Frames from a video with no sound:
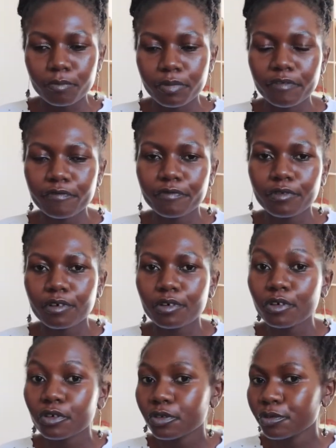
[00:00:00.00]

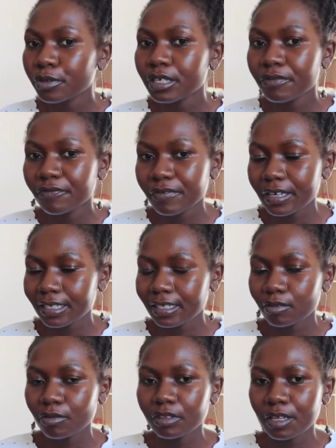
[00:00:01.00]
before you
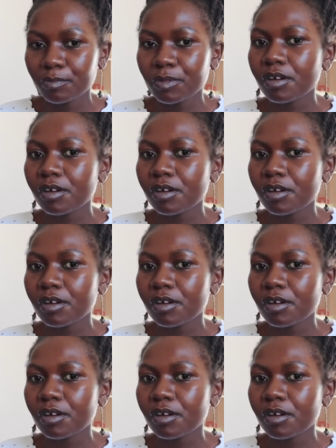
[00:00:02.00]
invest on them,